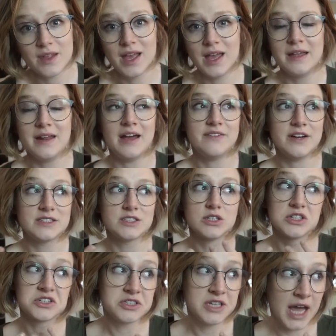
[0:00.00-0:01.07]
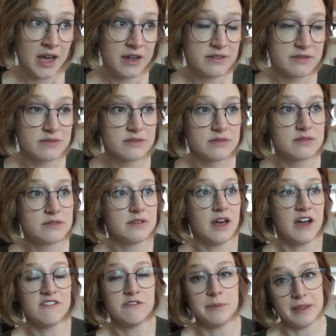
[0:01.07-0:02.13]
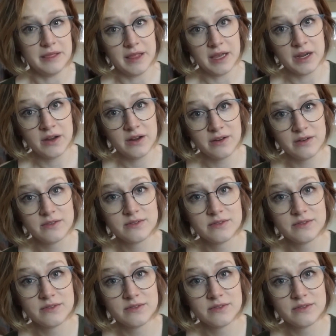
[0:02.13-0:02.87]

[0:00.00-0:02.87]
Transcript: And I've had to learn that. I've been there.